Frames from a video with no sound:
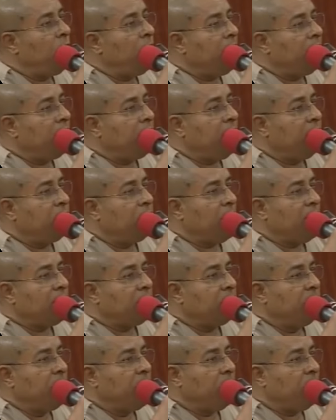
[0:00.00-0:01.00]
are not here to
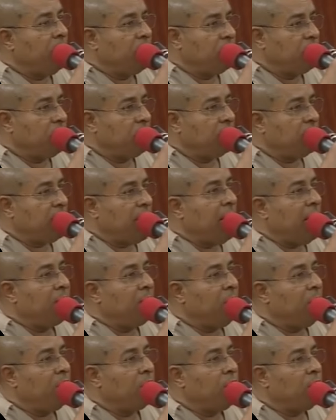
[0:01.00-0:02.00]
ask me questions. I'm
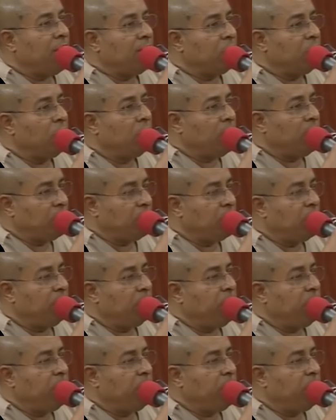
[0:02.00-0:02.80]
the one to ask you questions.